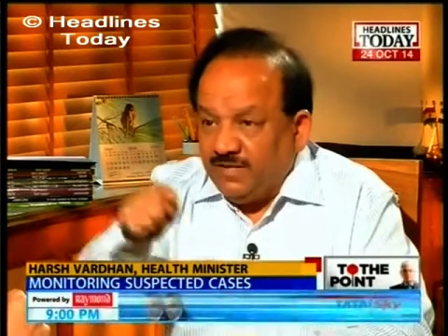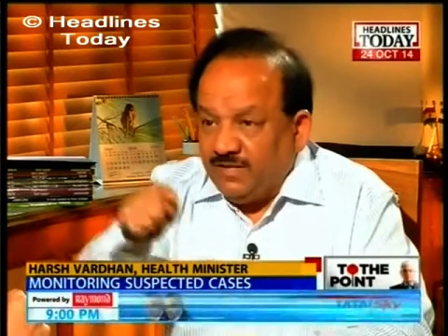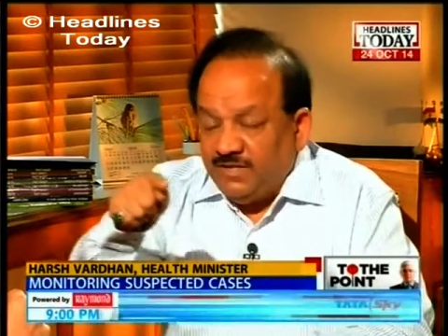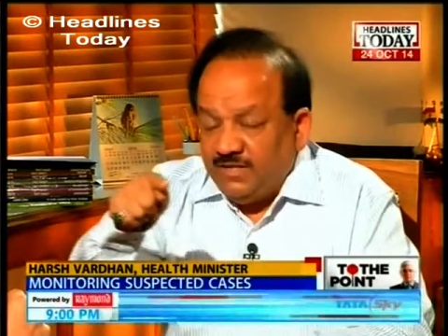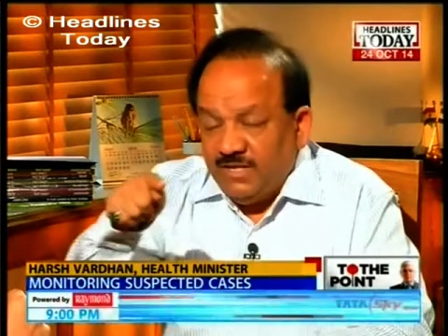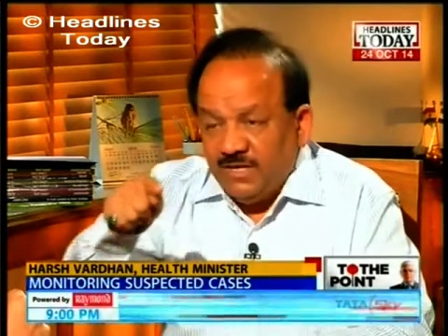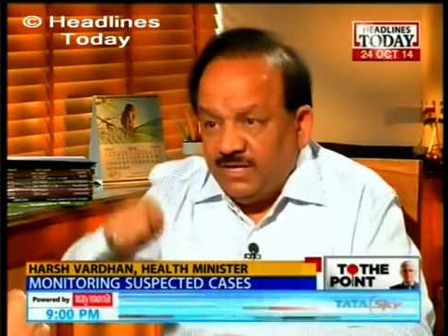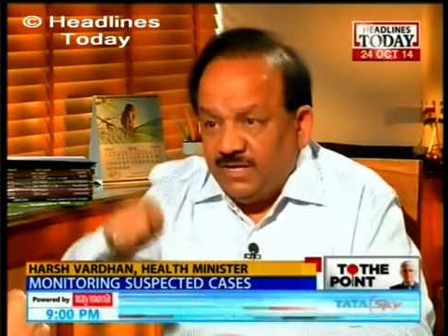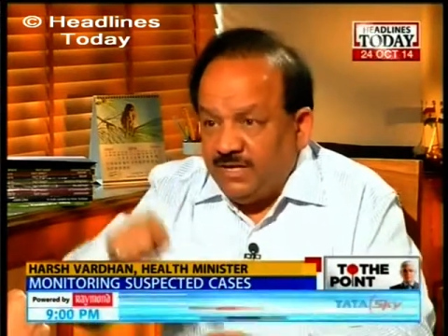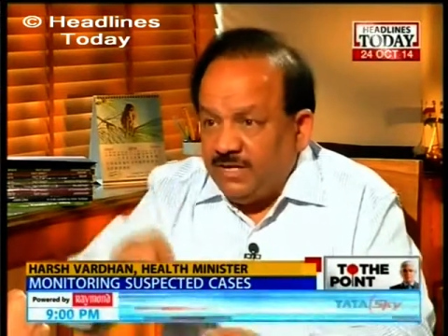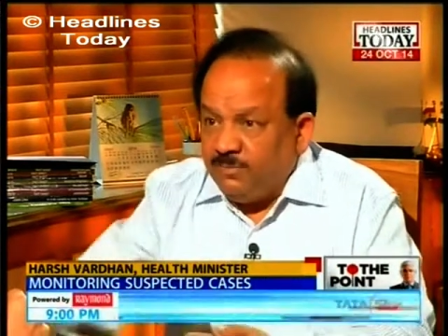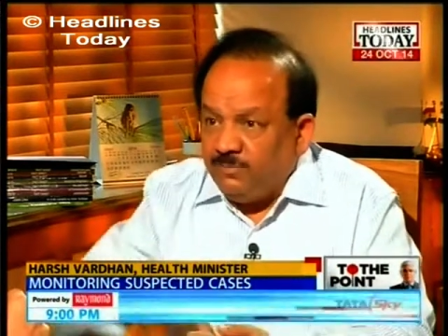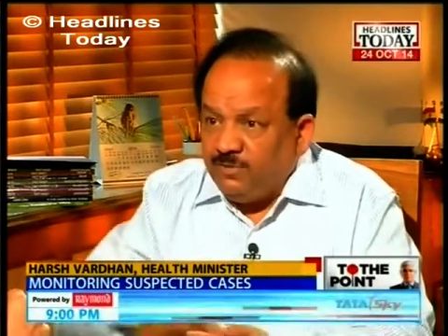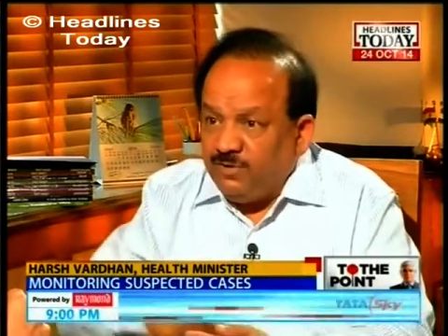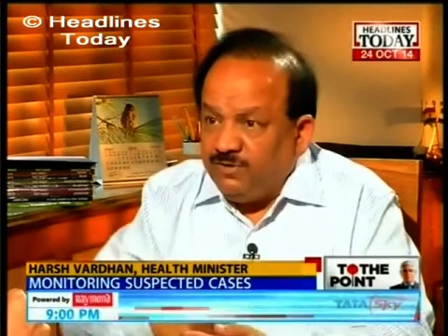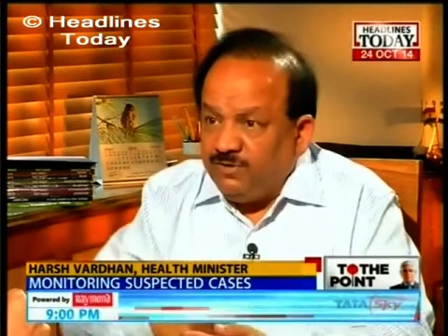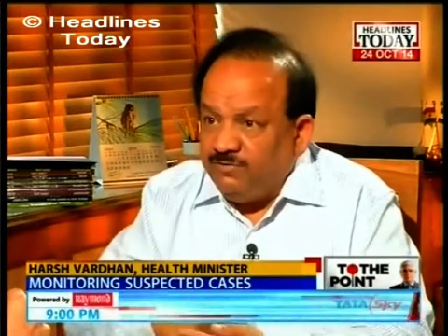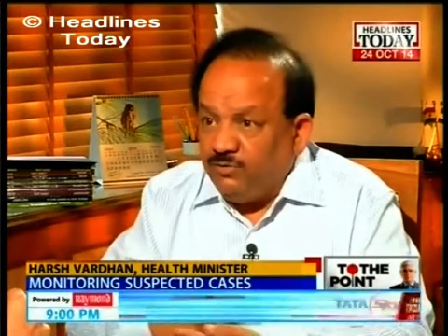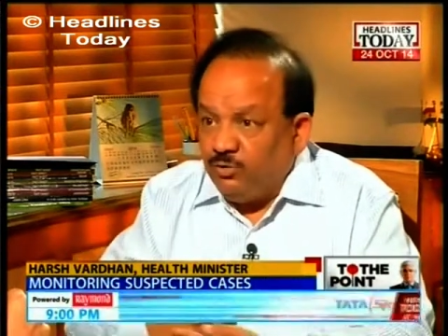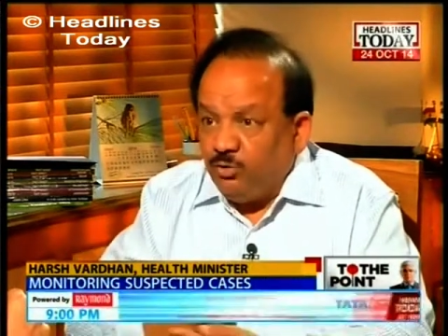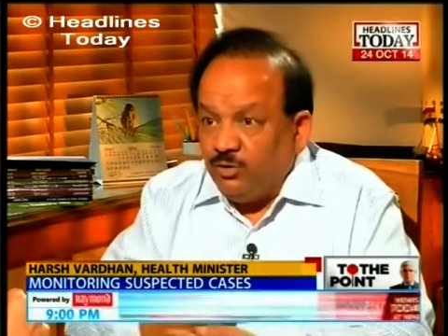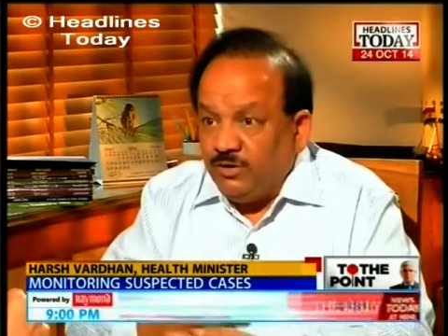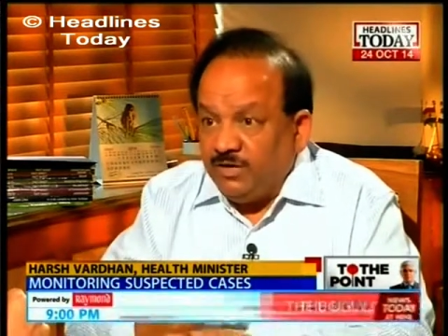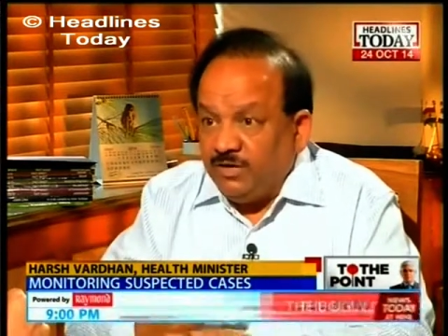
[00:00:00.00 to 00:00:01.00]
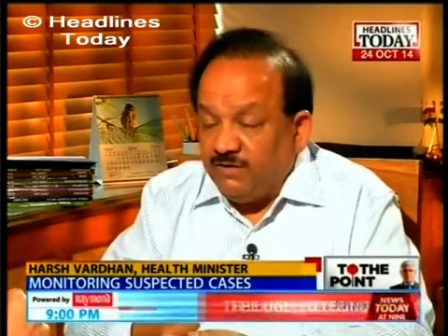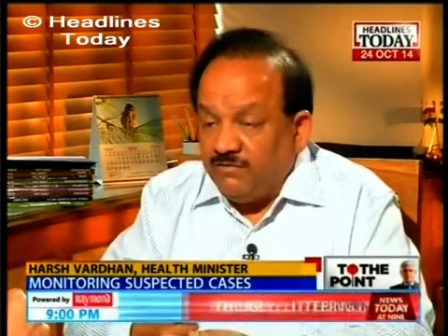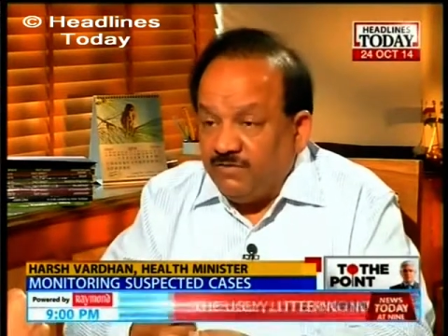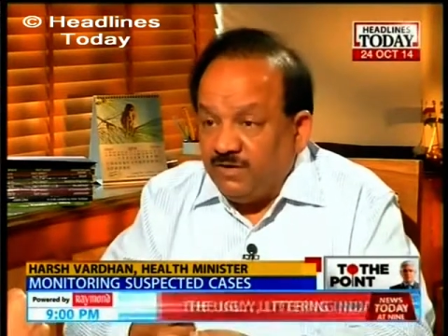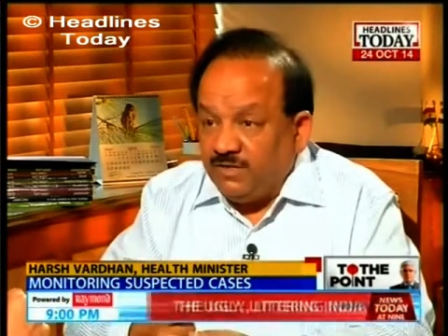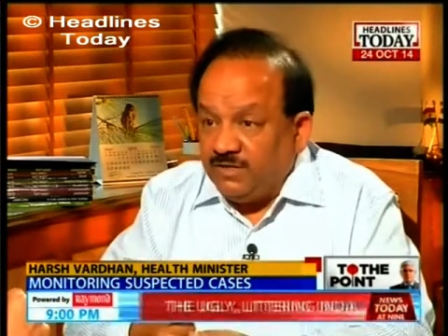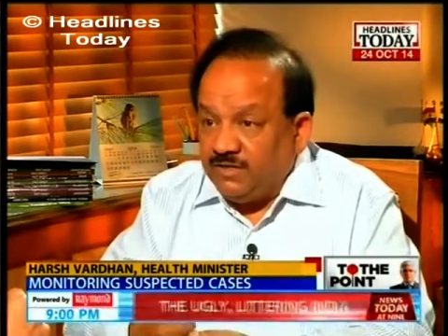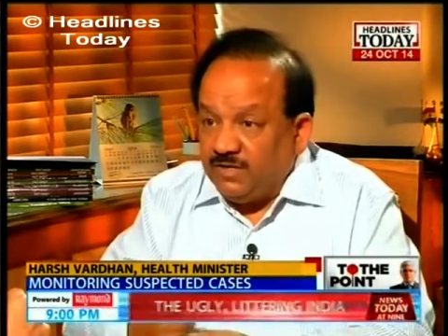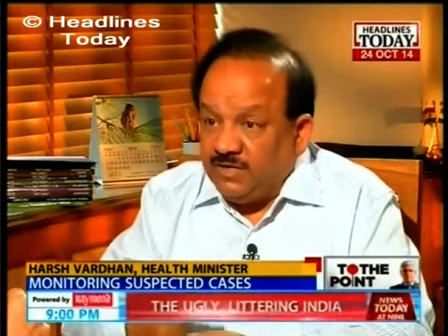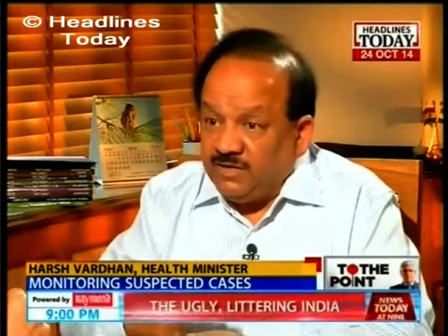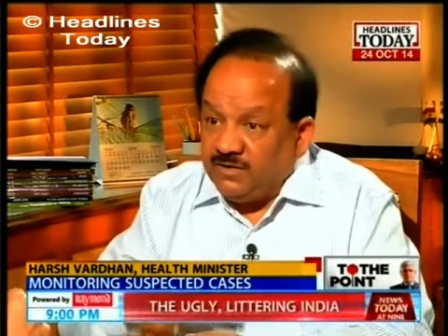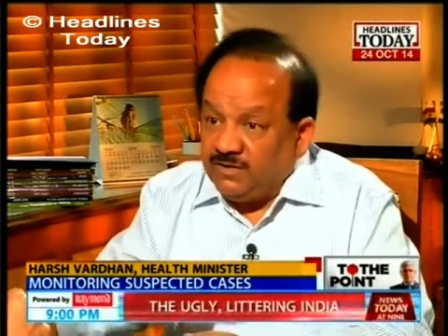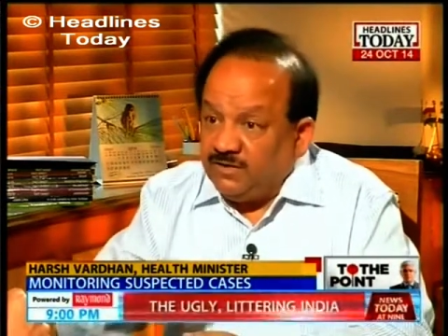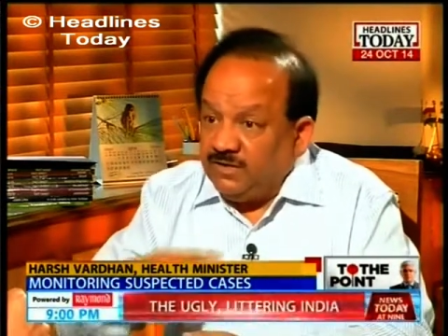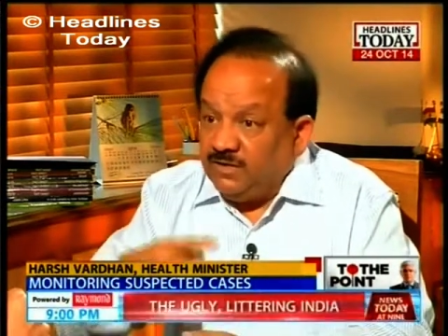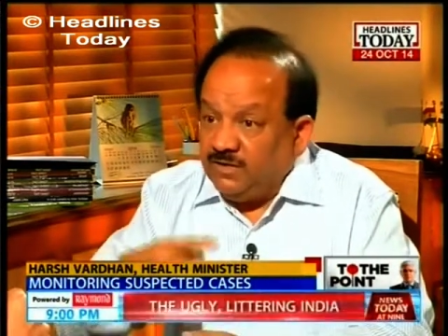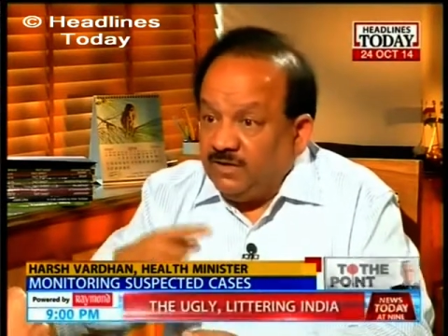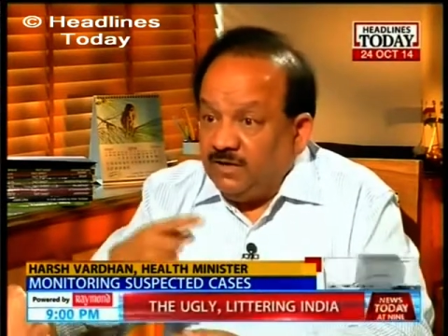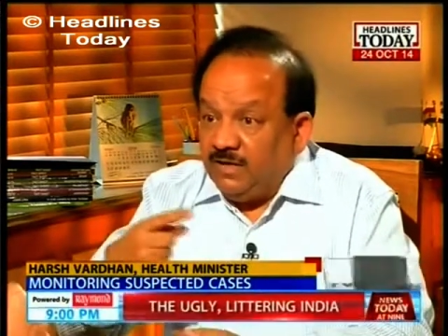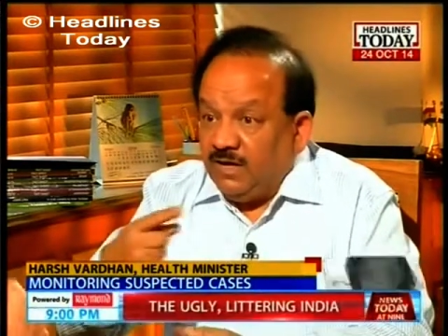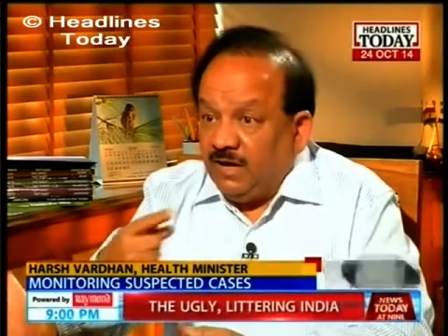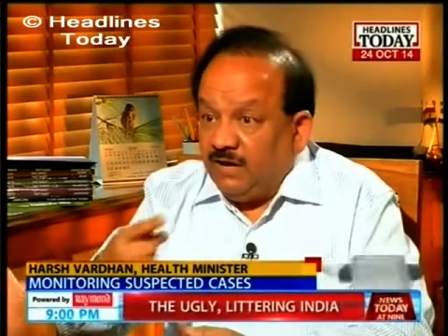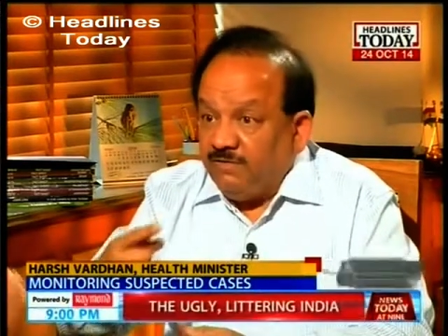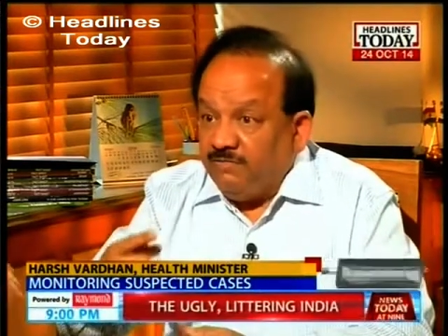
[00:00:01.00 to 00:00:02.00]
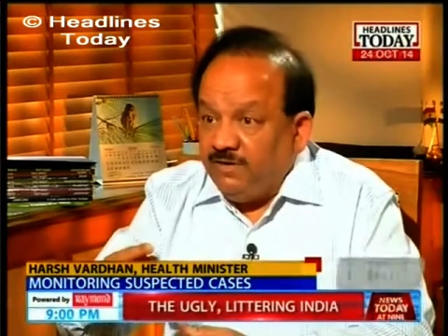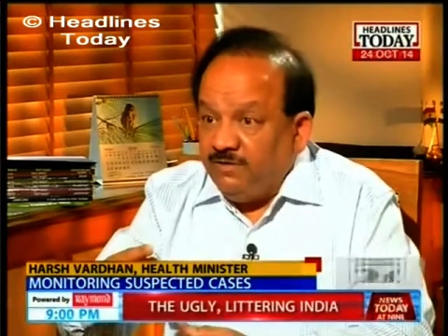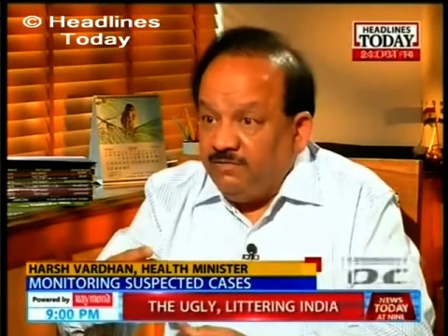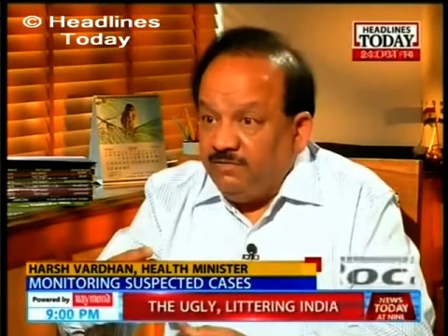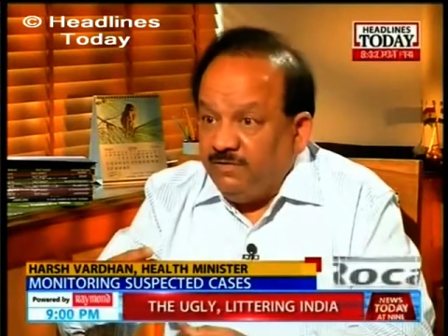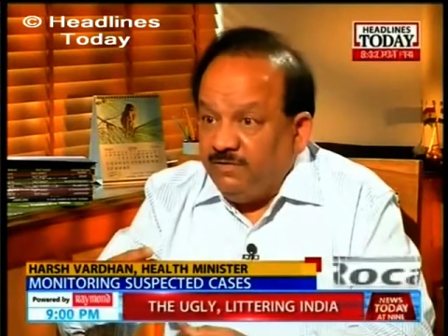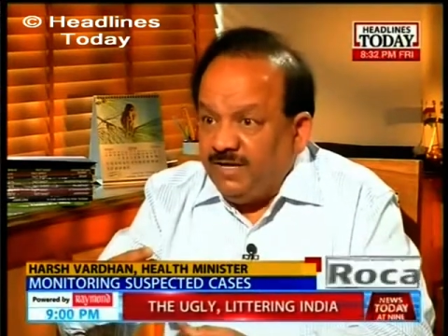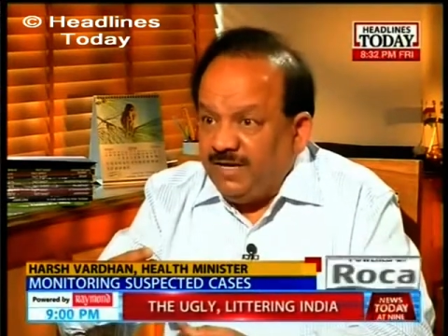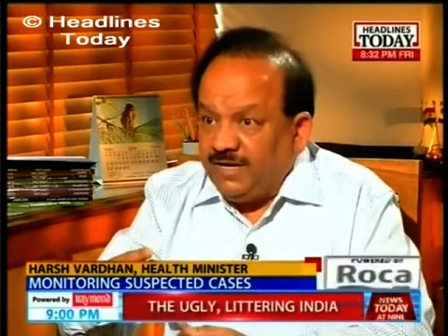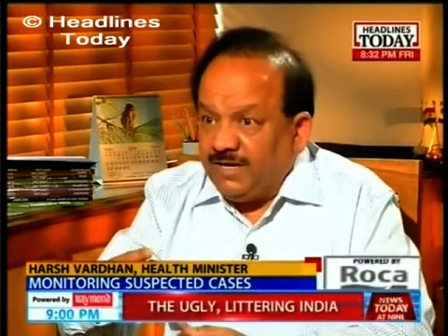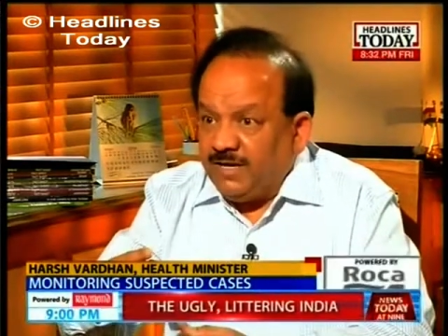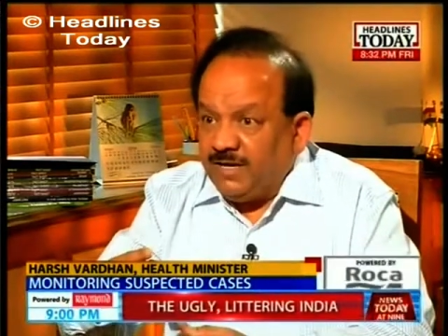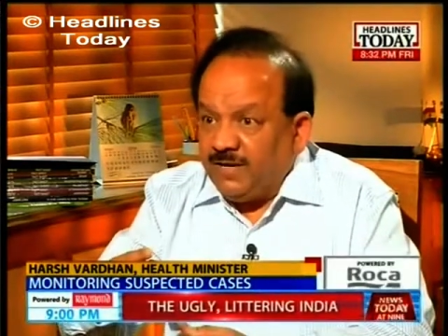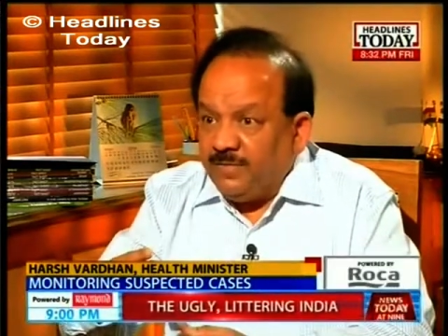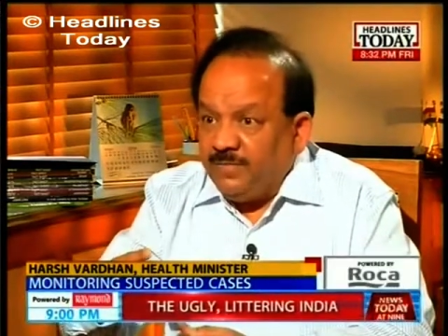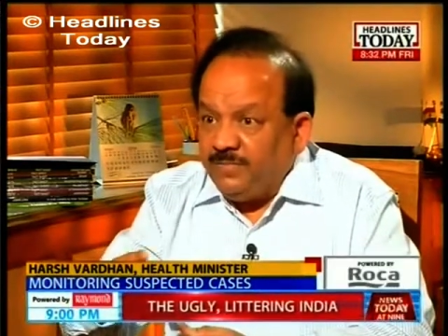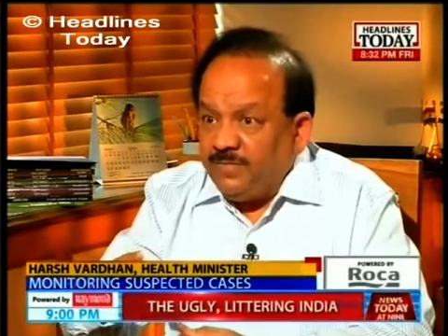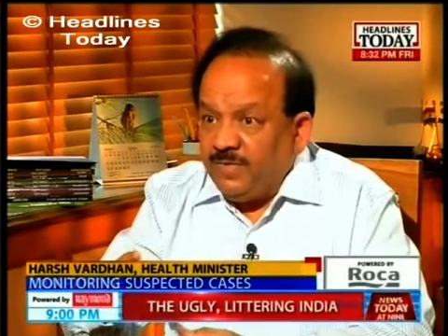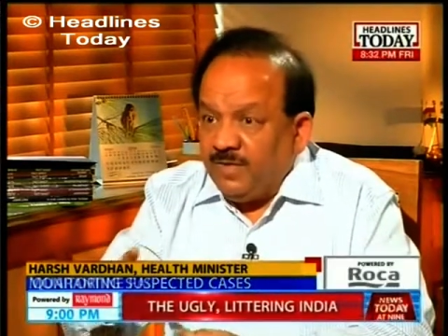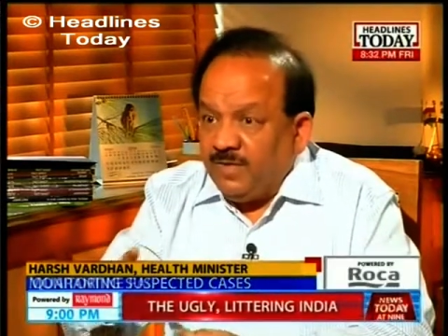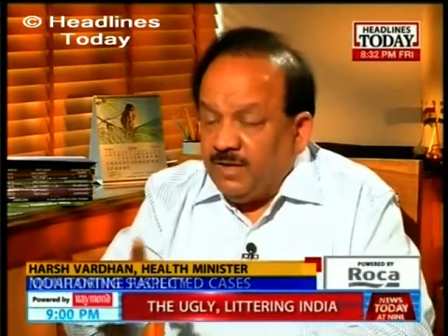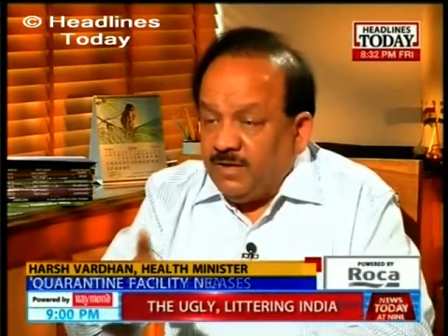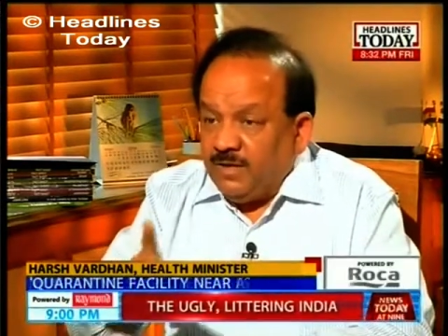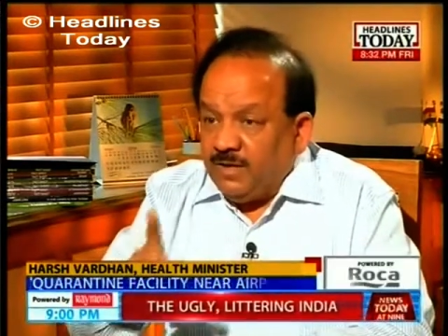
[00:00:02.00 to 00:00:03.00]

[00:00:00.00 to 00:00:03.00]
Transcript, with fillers: where they keep reviewing everything every week.